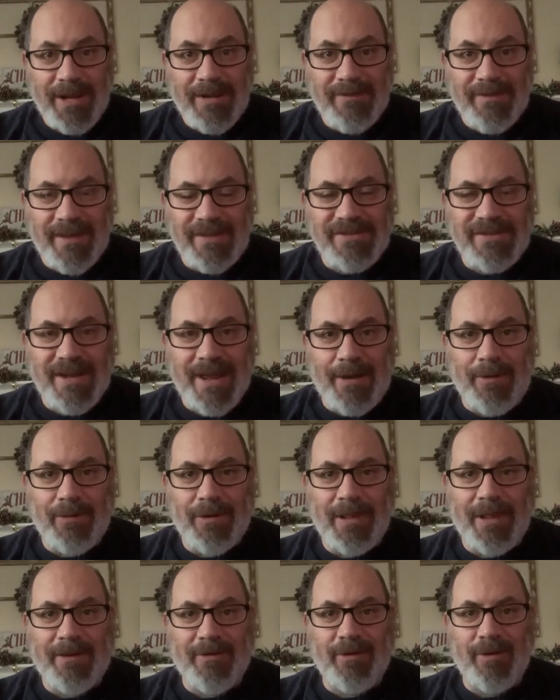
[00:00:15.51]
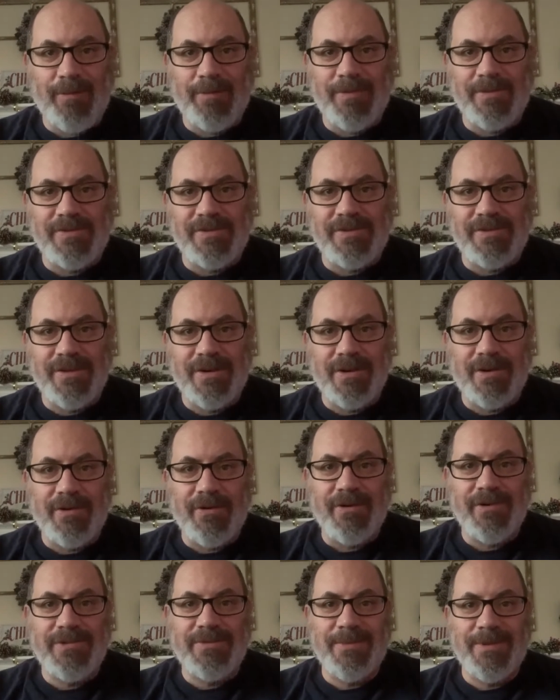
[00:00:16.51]
If that's an hour later, I hope this is an
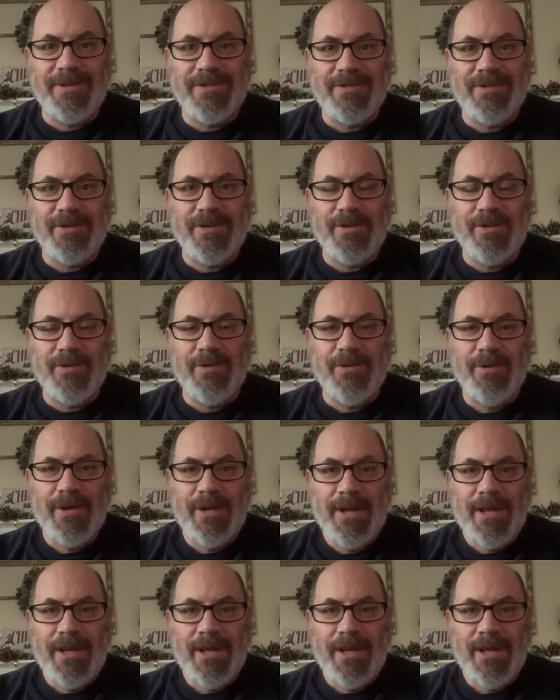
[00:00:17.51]
encouragement to you.